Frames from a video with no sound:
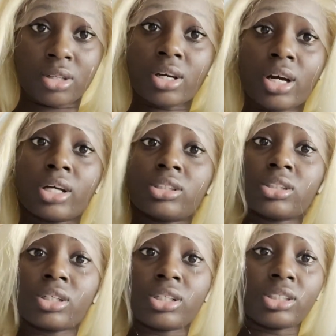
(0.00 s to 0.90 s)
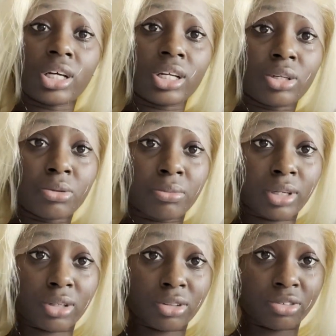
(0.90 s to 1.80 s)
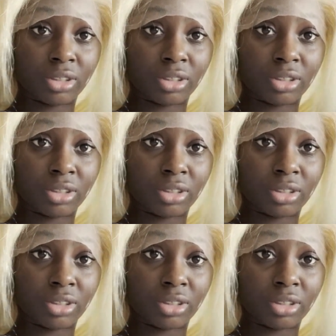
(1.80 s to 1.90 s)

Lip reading: Cause these are the look me I go for.